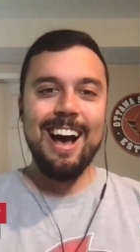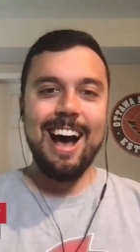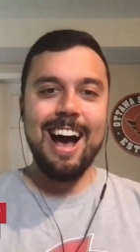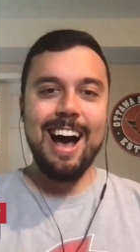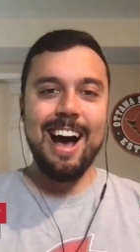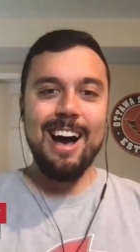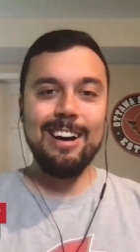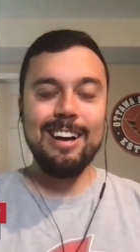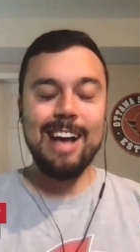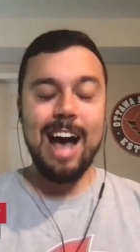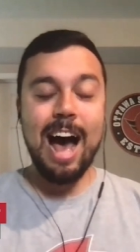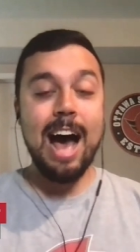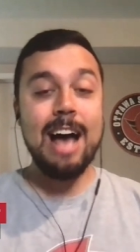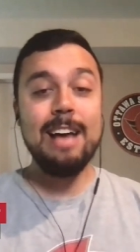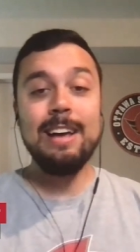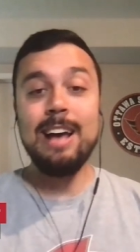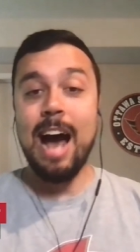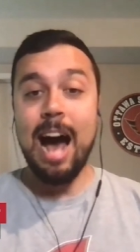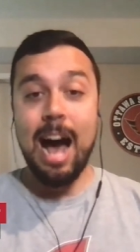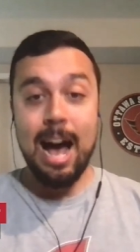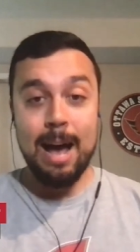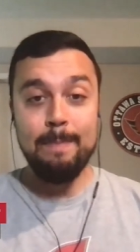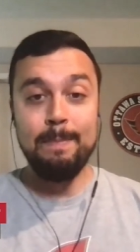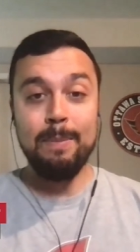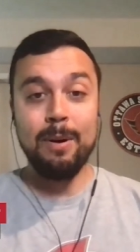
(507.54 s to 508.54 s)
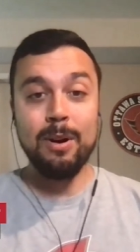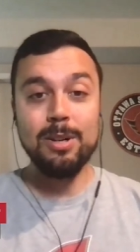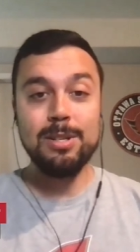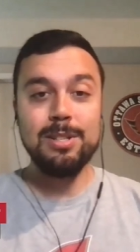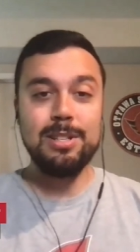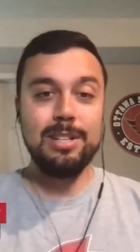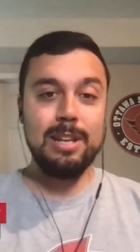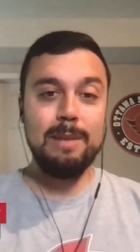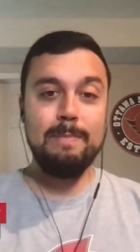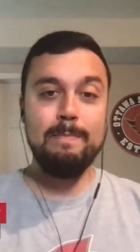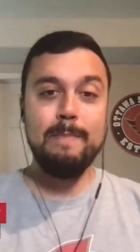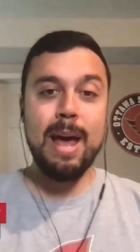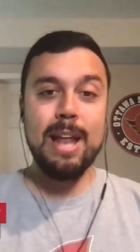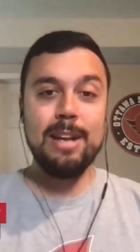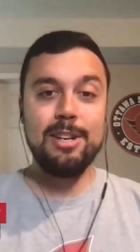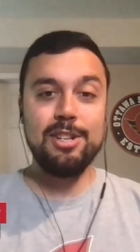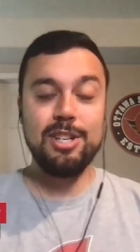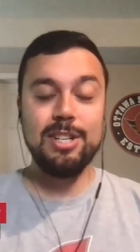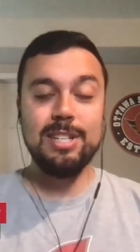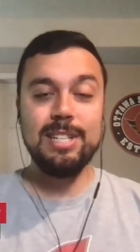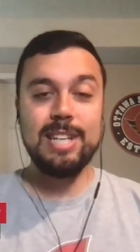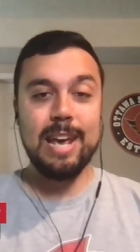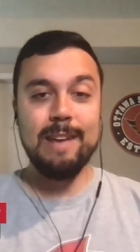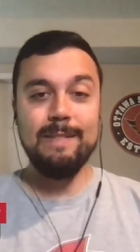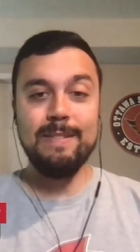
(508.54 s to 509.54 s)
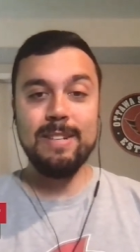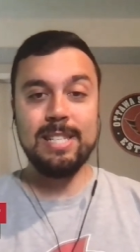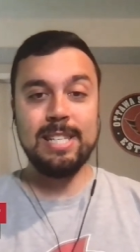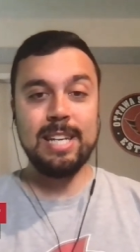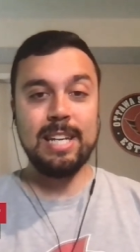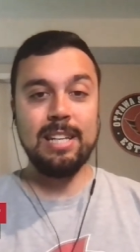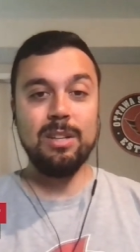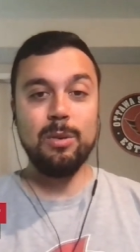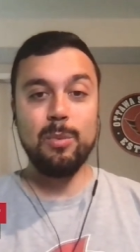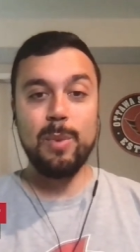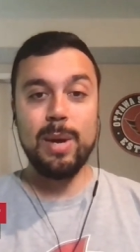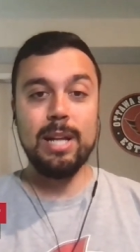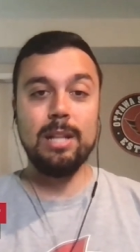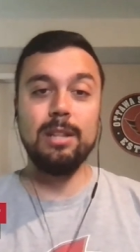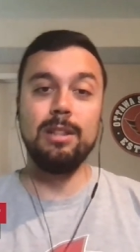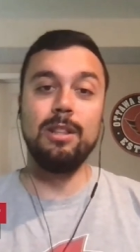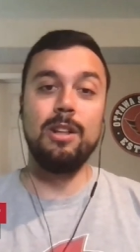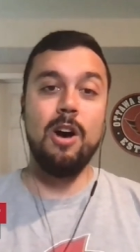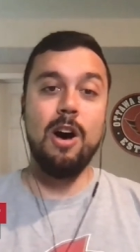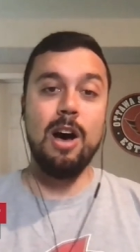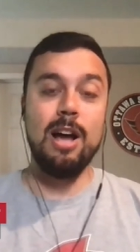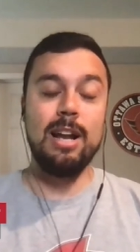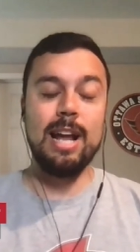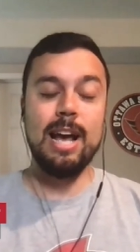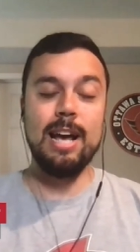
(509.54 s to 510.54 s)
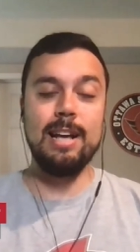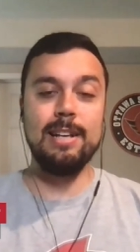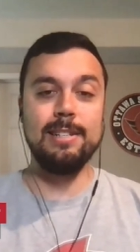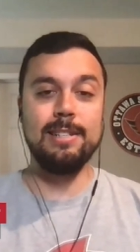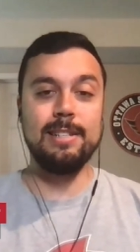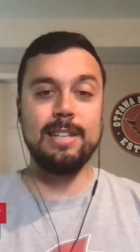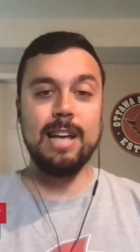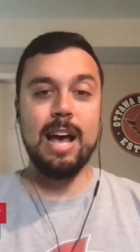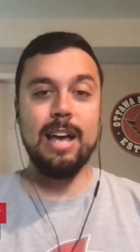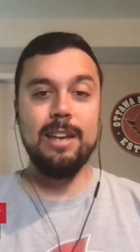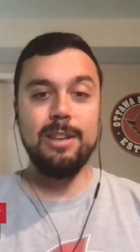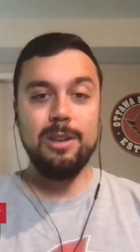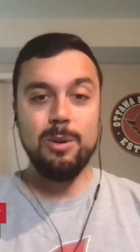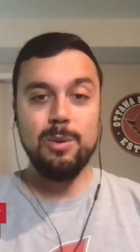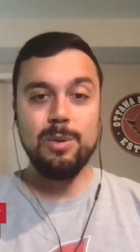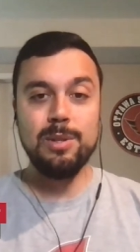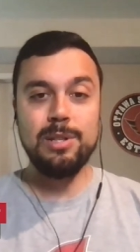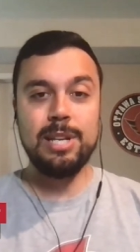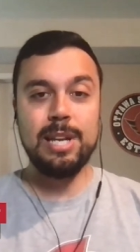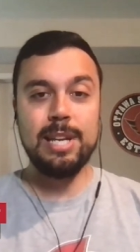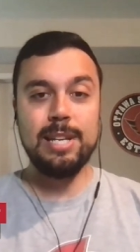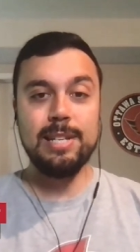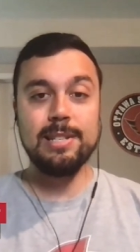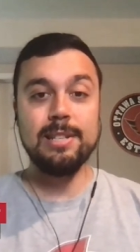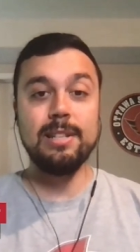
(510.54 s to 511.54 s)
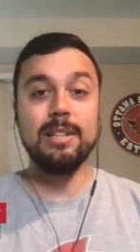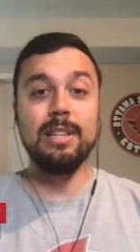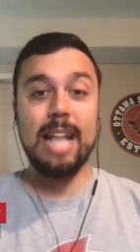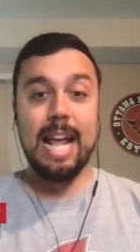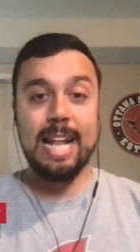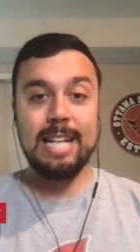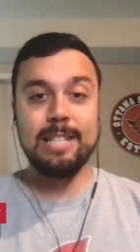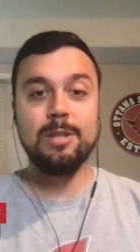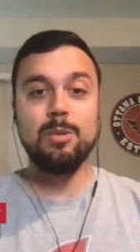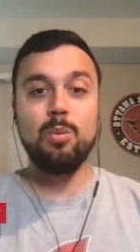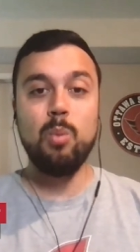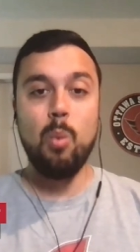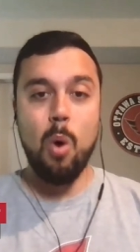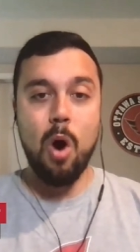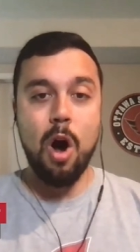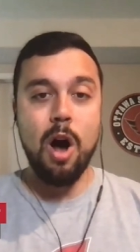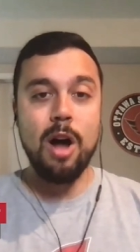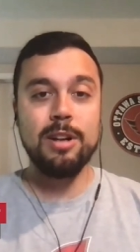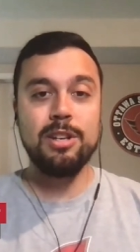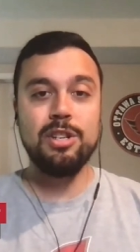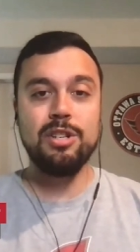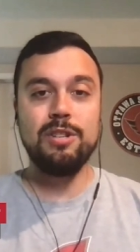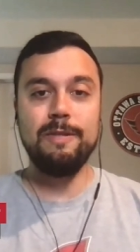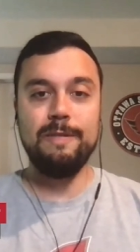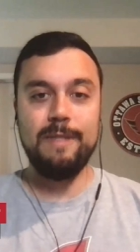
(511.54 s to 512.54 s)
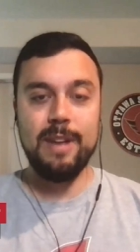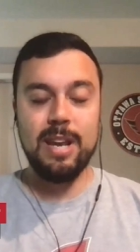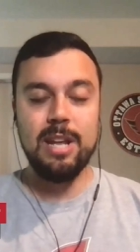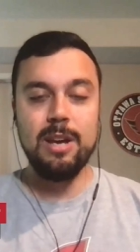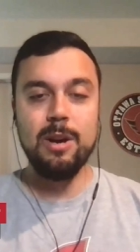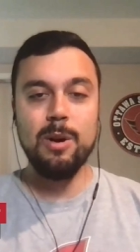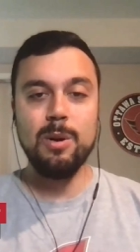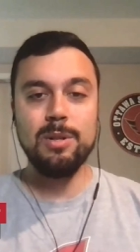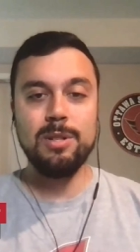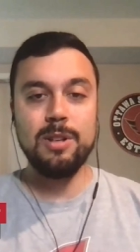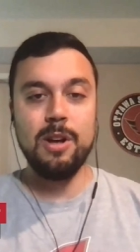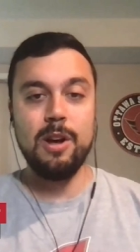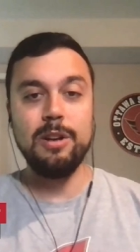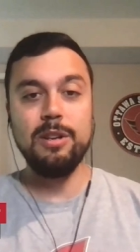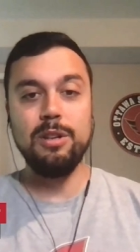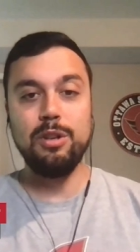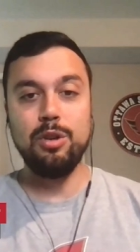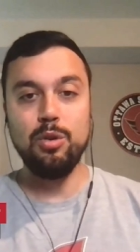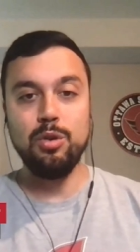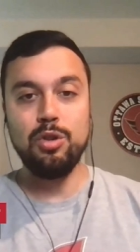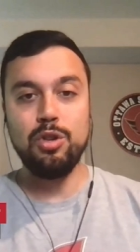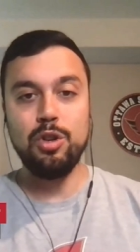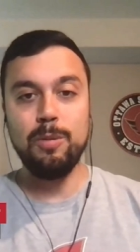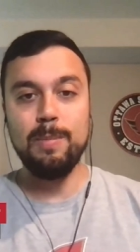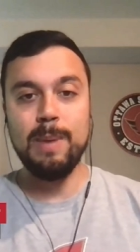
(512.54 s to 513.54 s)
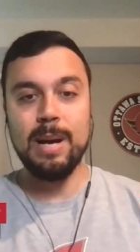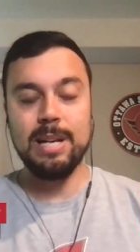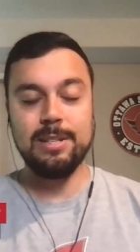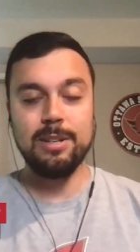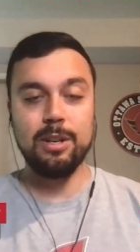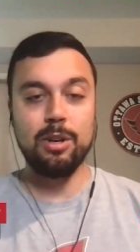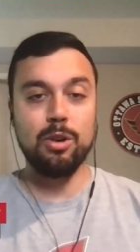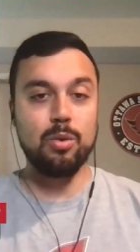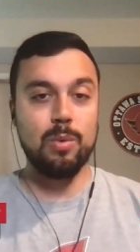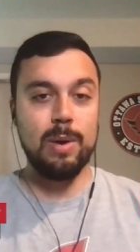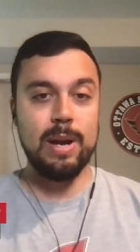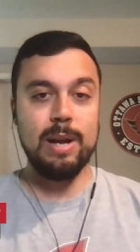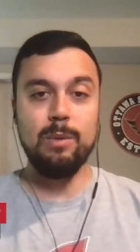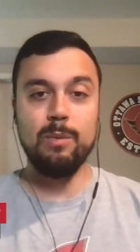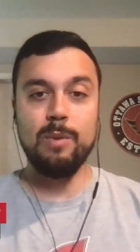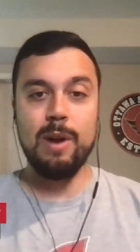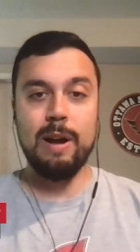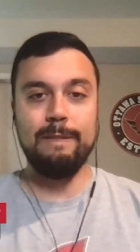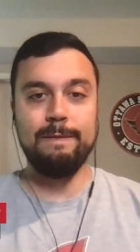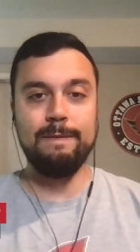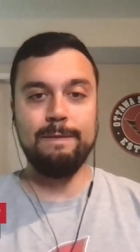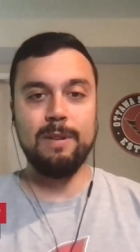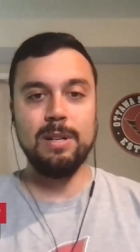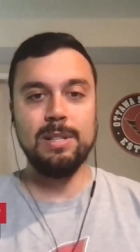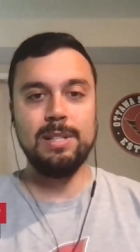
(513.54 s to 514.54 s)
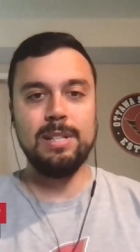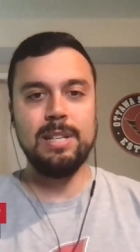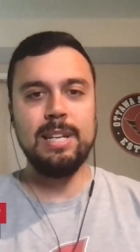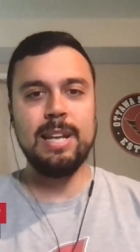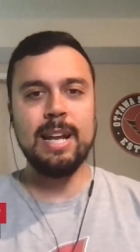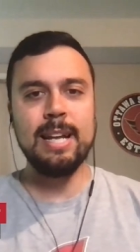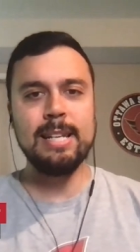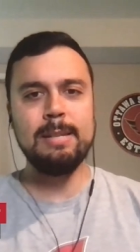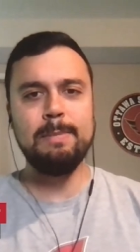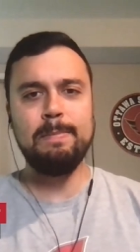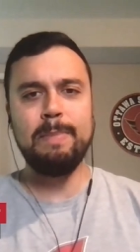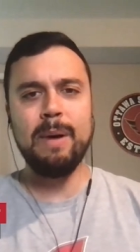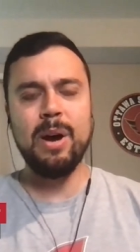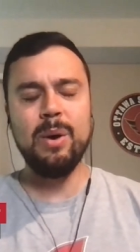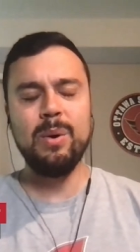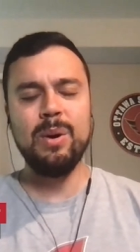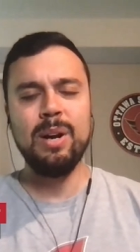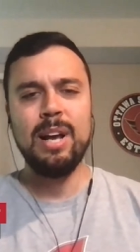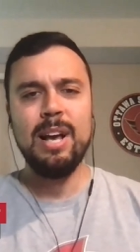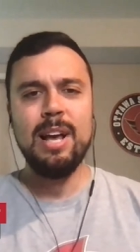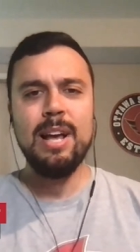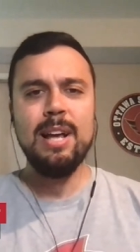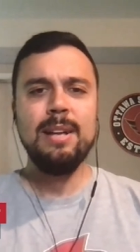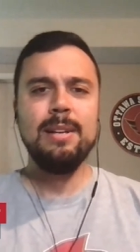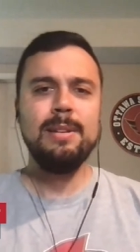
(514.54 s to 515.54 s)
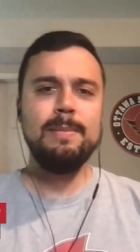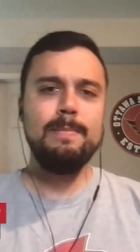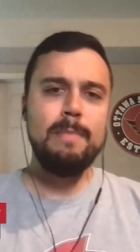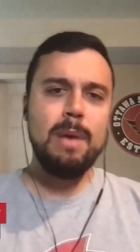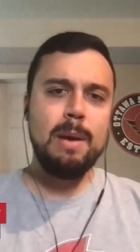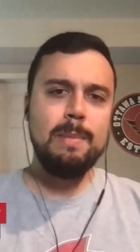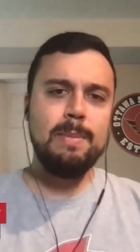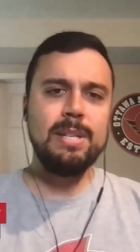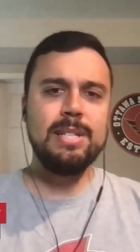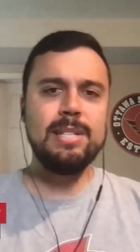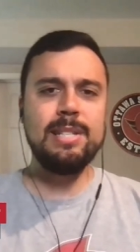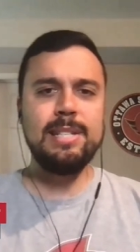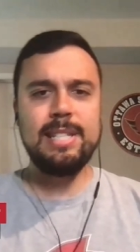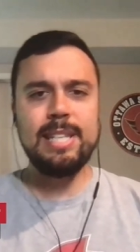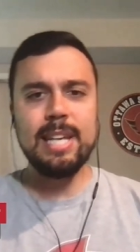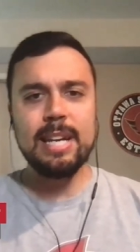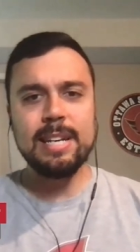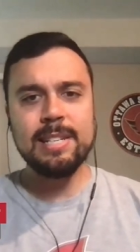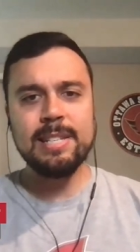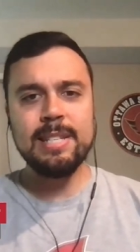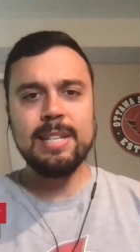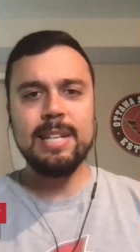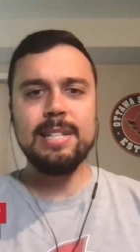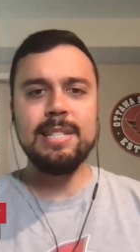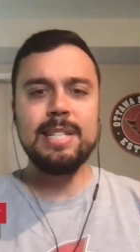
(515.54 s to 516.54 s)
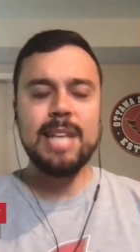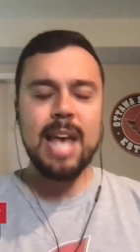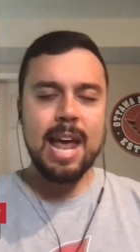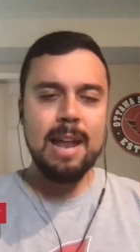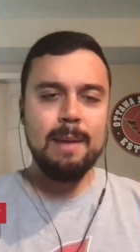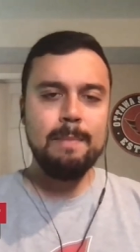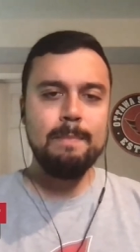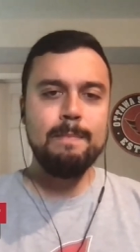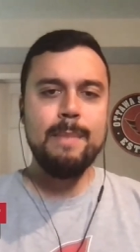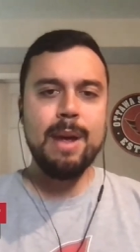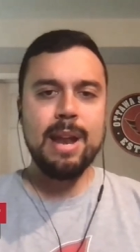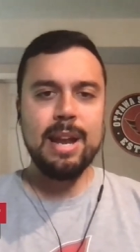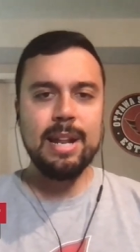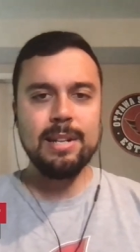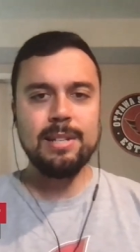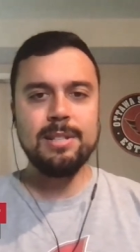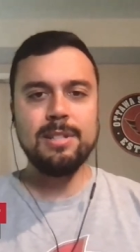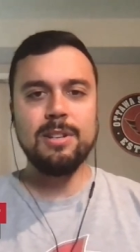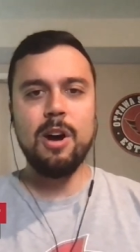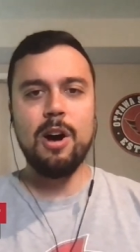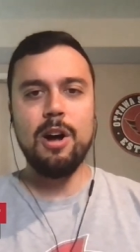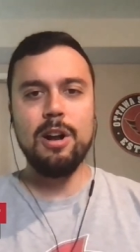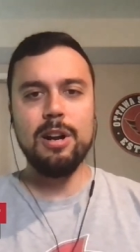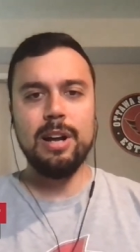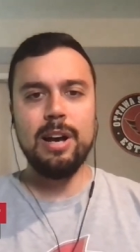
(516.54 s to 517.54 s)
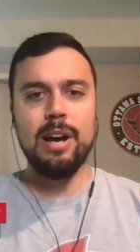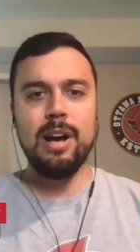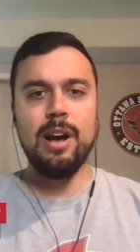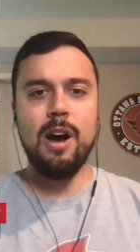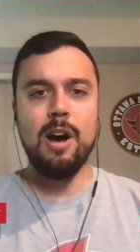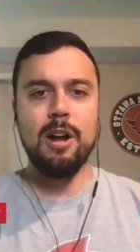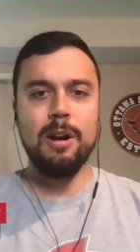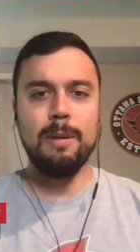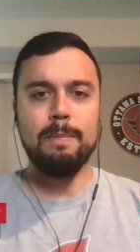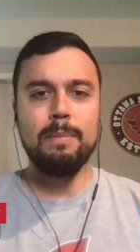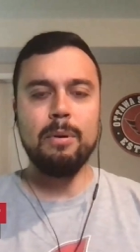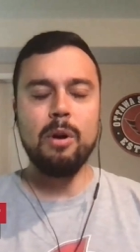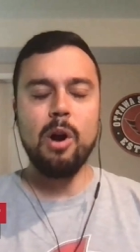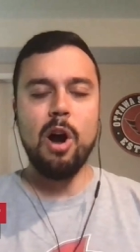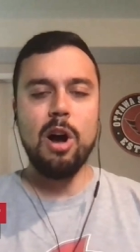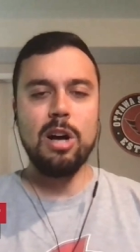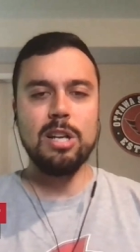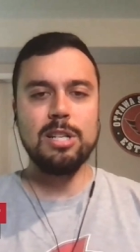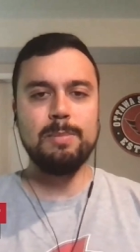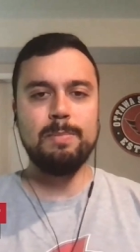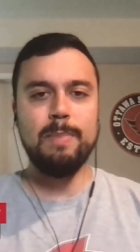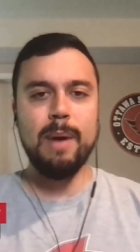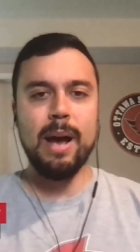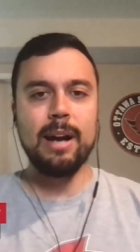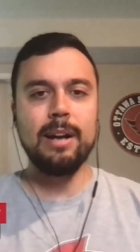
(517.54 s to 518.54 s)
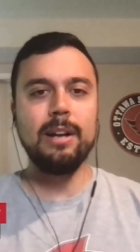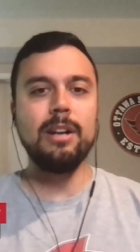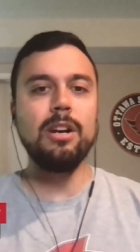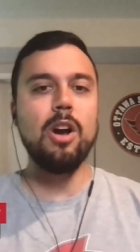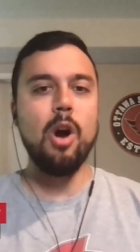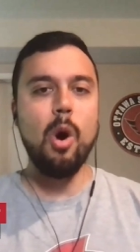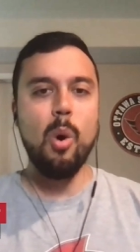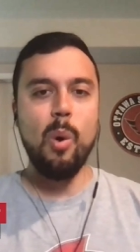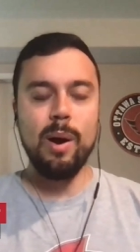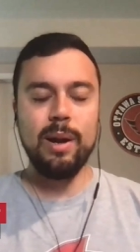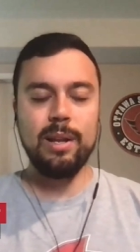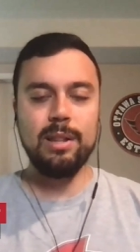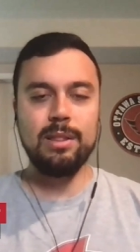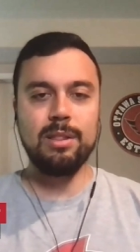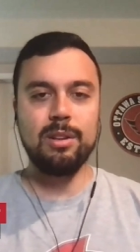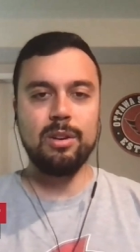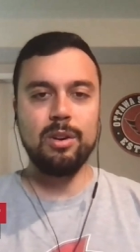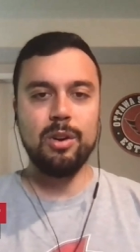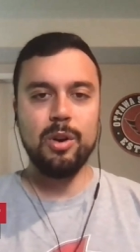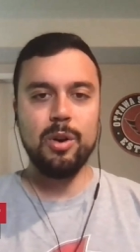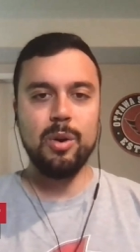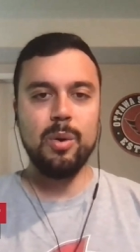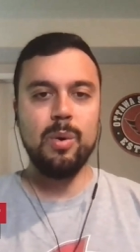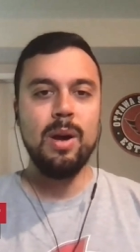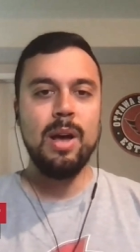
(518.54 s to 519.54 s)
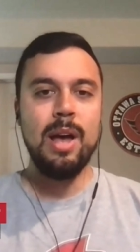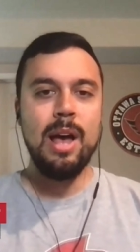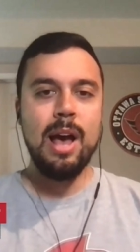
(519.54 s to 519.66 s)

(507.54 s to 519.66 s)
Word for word: Uh, I, I personally mention David Saint Louis a lot, as I use his Let's Watch videos on YouTube as a great reference. He does about maybe six to ten minutes on a, on a prospect, going through